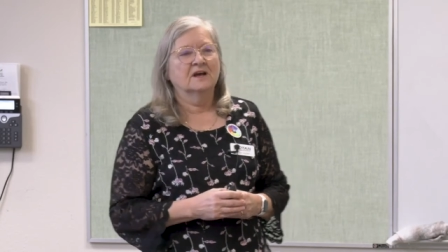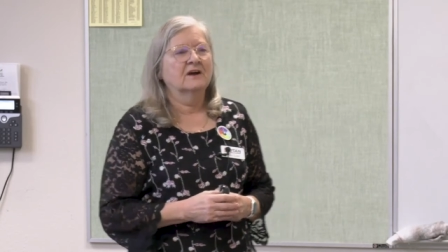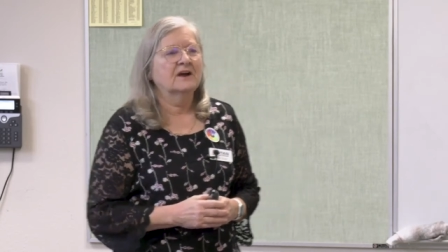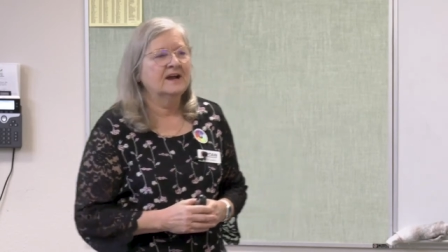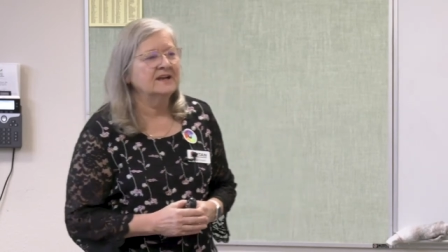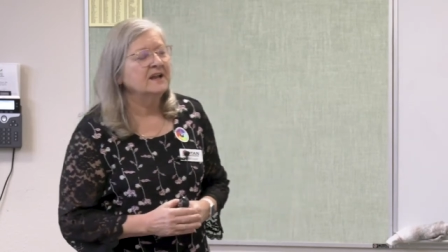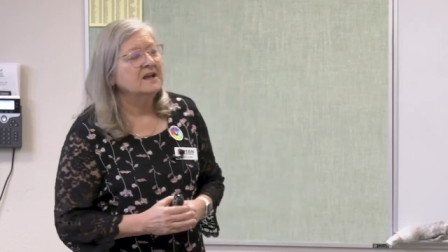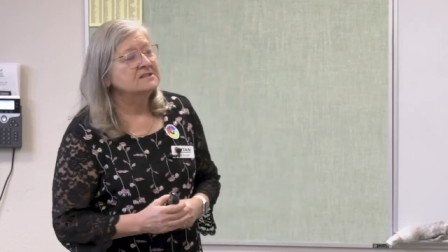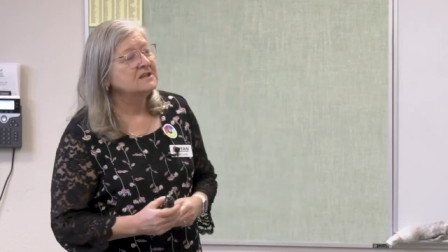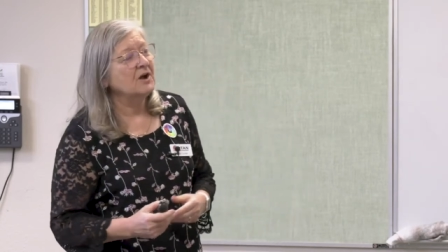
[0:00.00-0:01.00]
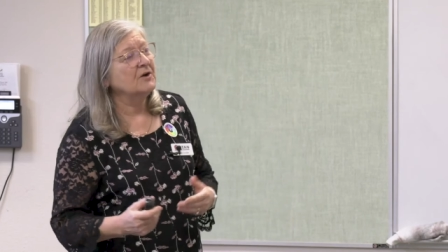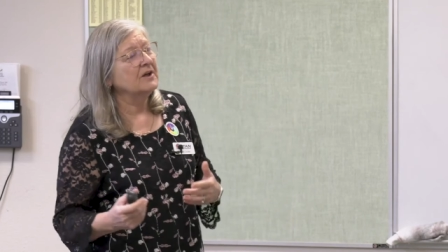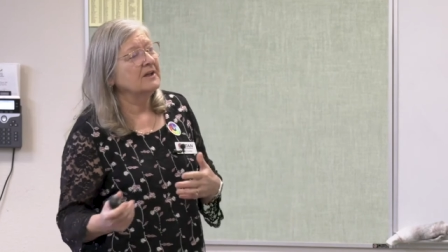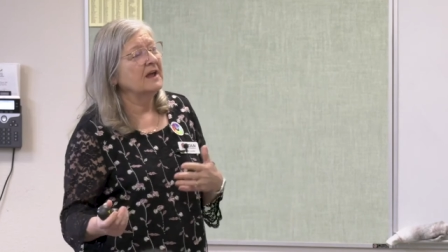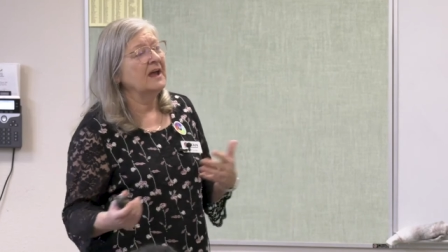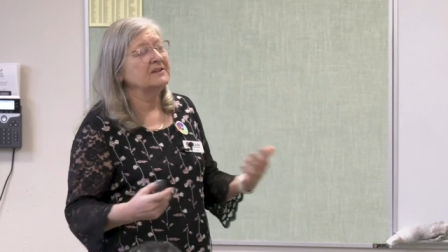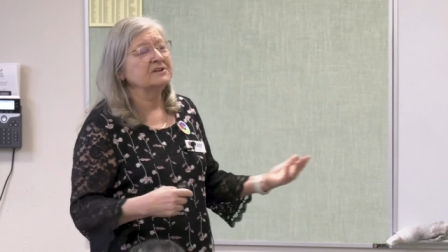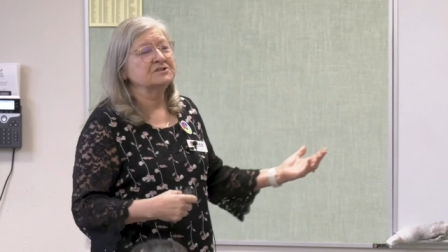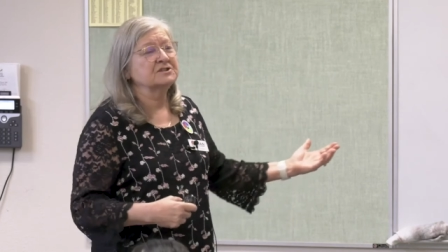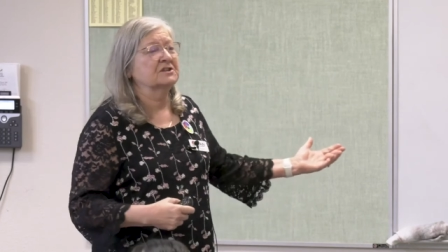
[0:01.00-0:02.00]
All right. So and
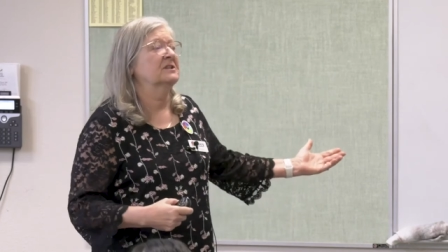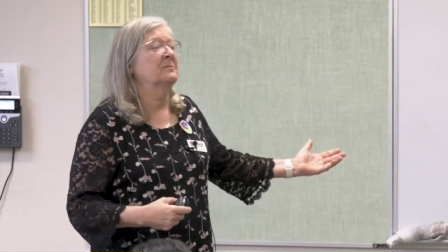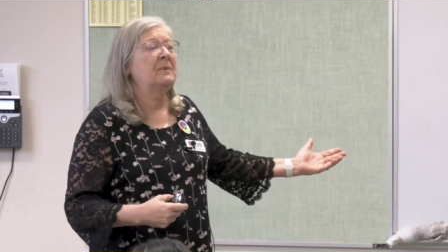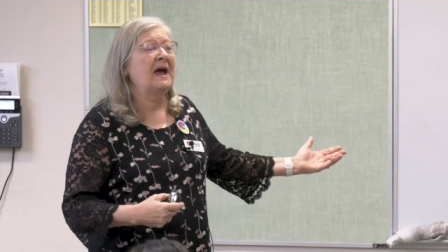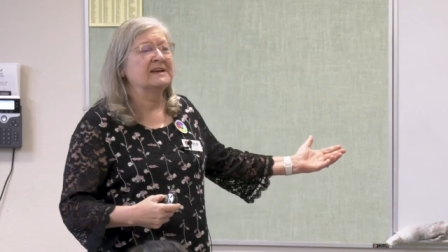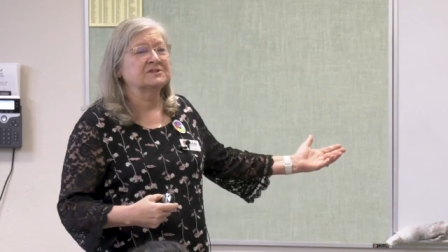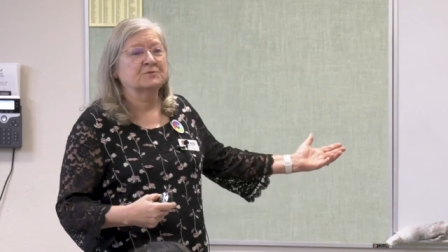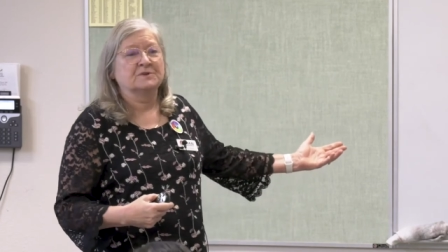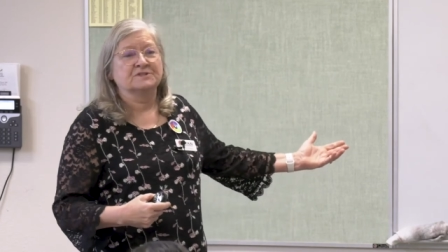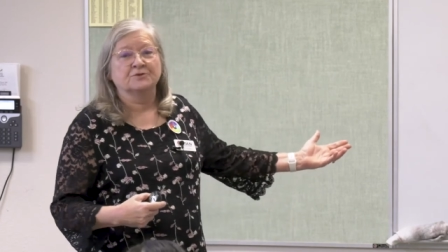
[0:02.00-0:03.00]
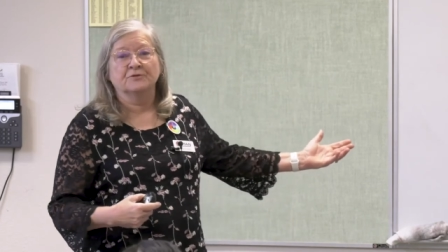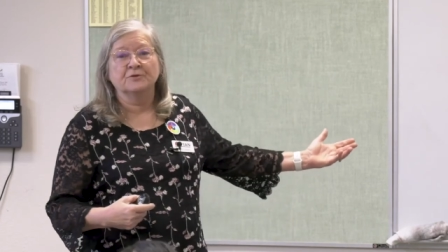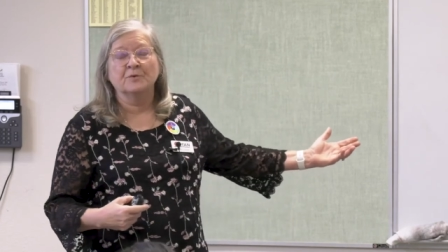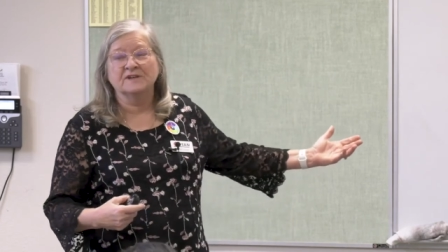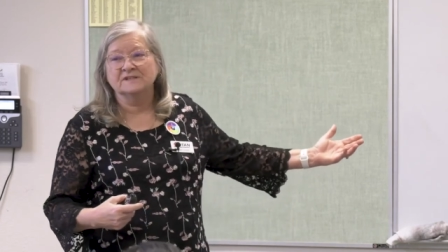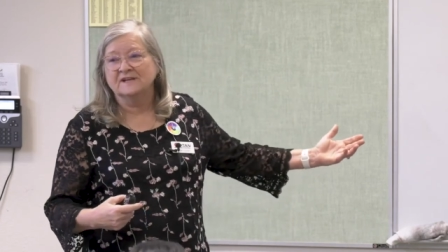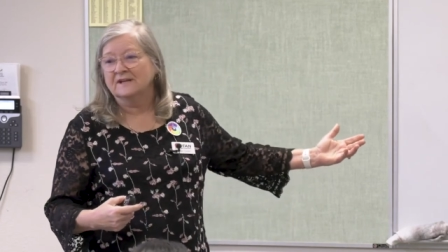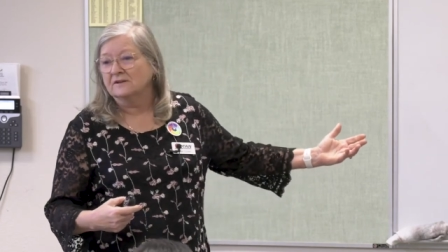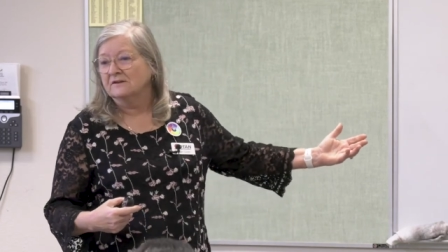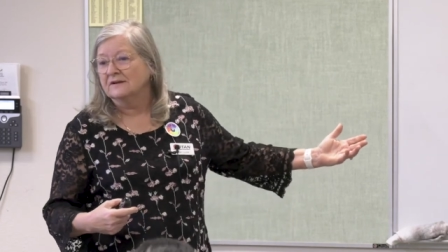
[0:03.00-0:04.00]
there's the, the past one. So if you want to
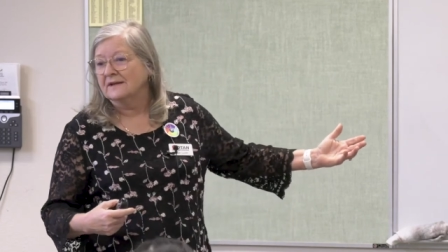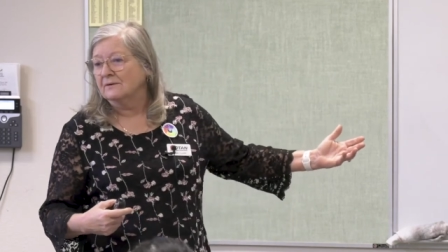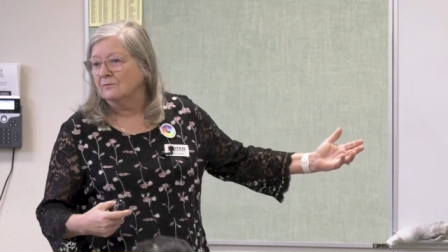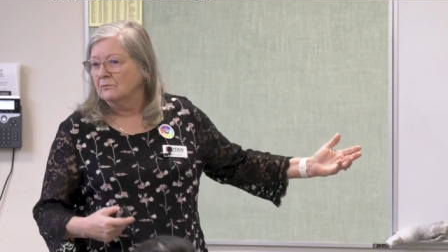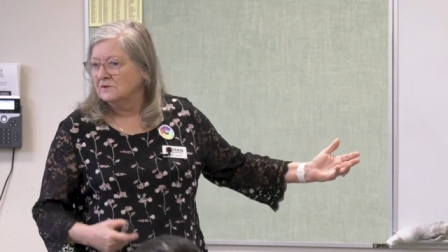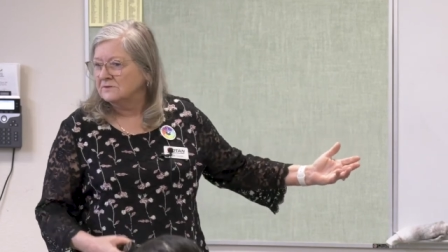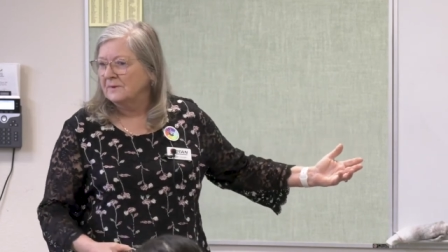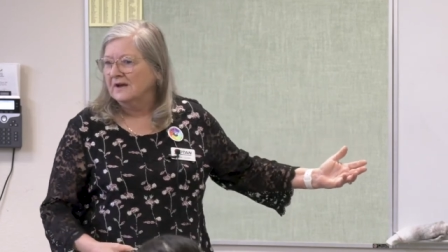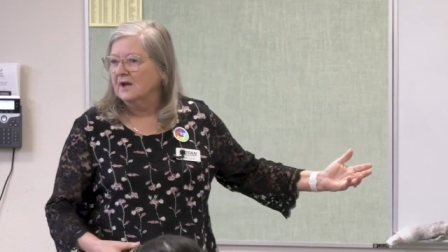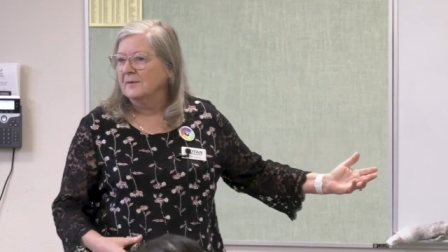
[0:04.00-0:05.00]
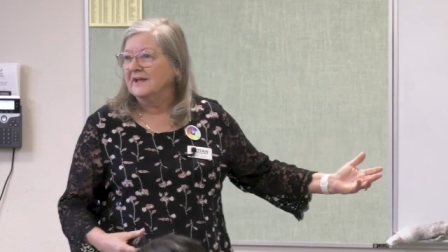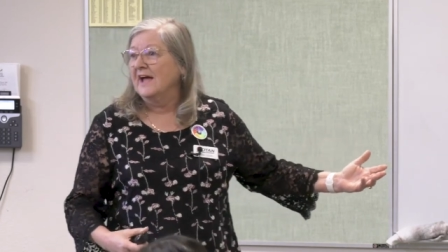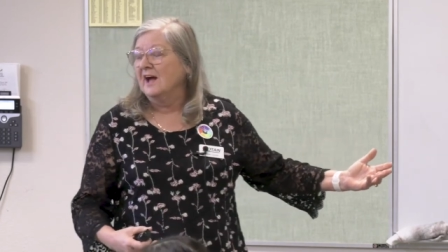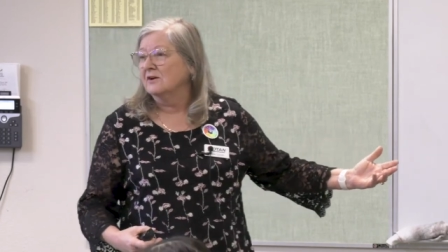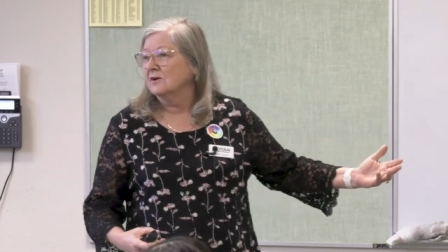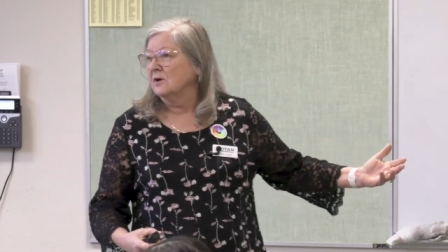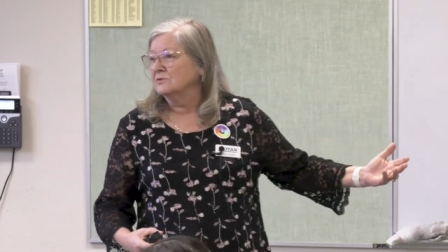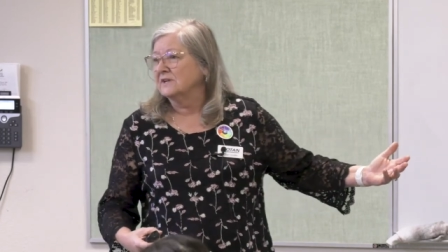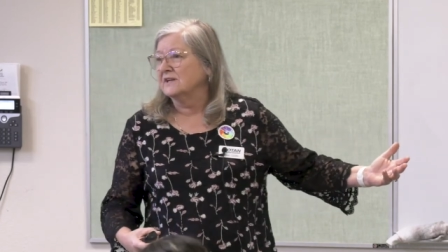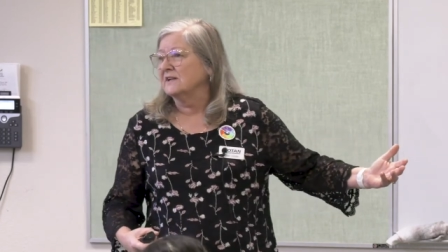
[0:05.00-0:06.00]
take a look at what's been coming out,
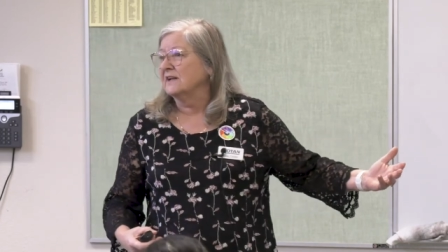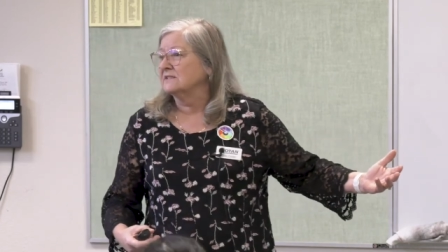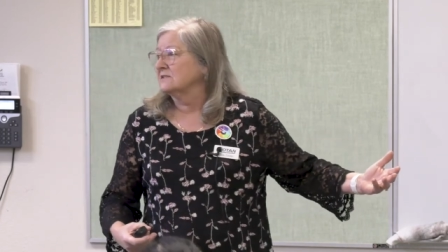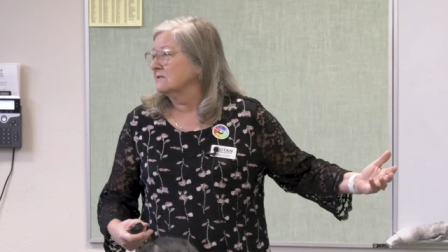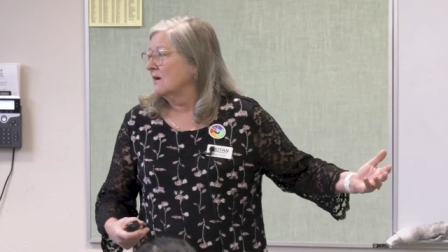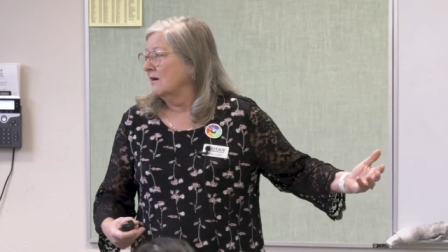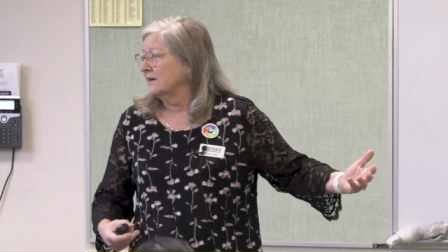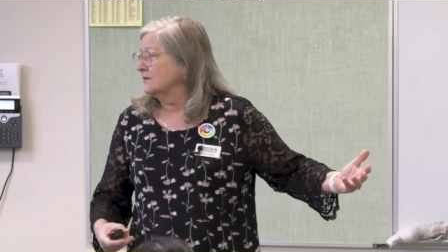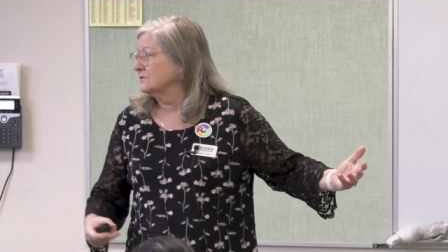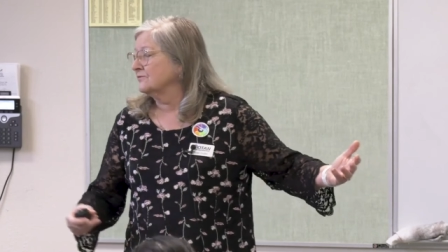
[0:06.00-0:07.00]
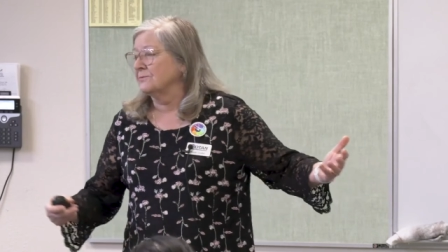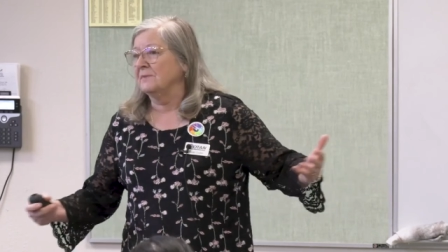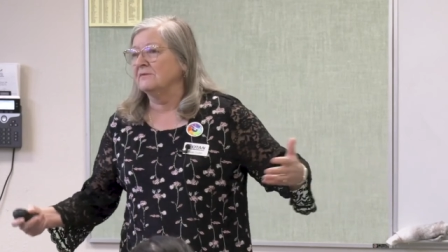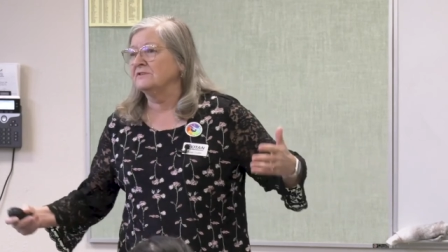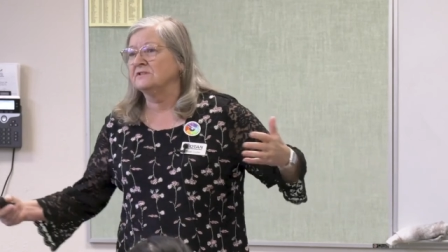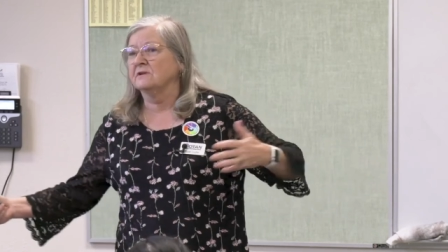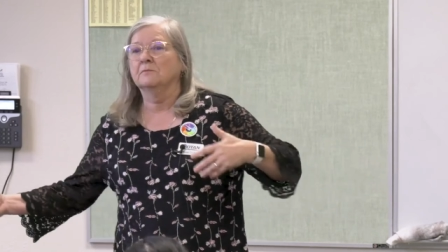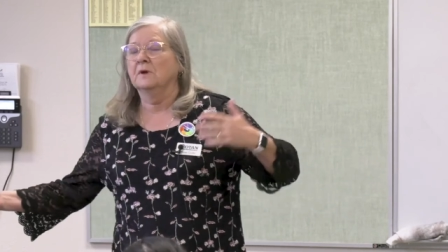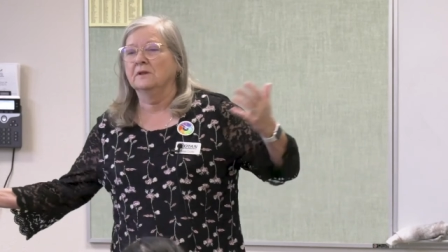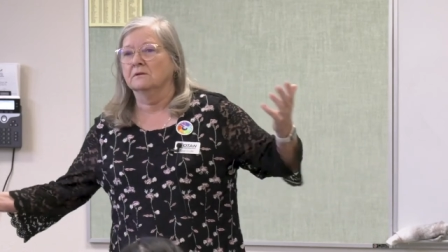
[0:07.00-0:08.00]
OTAN has articles from every single
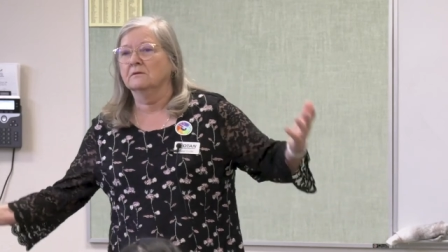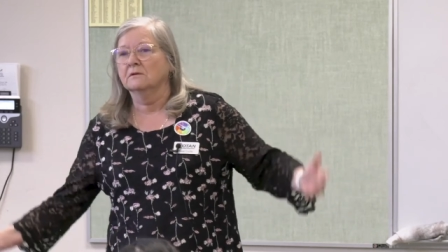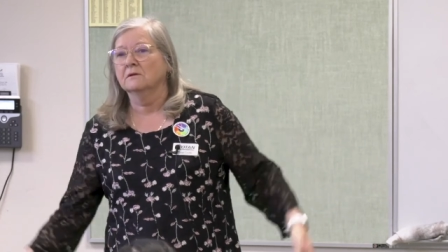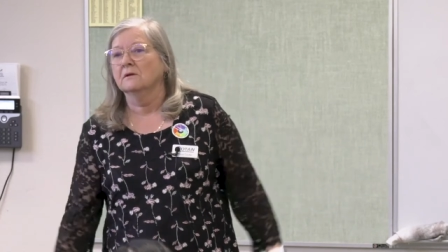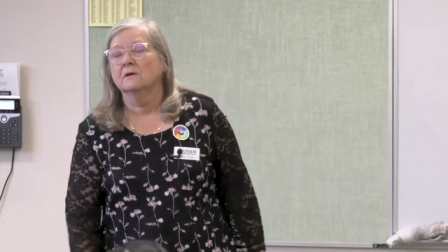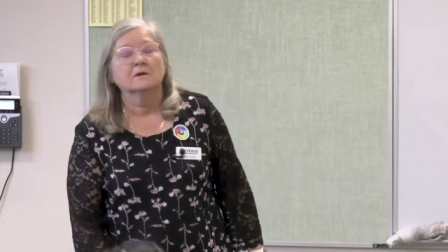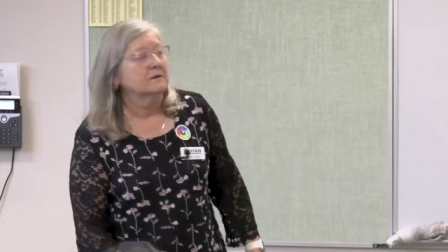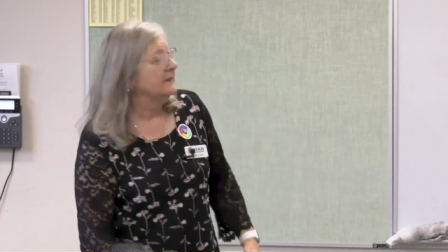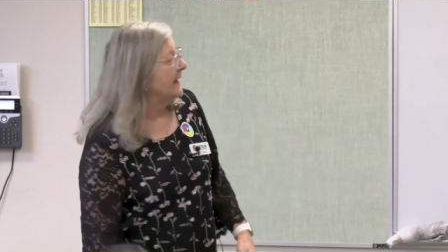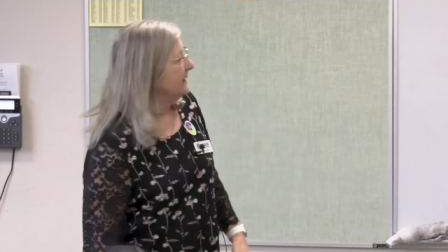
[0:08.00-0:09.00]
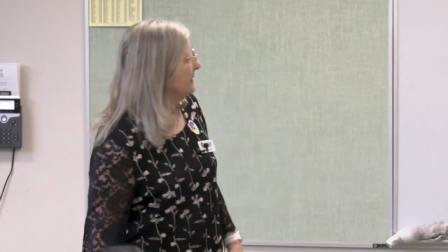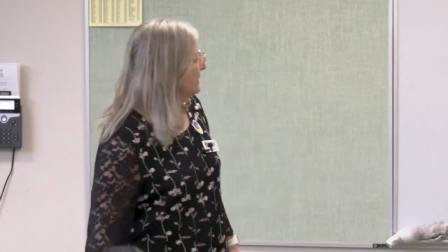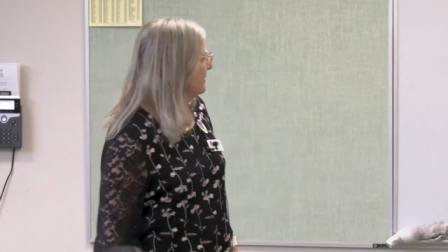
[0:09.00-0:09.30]
month that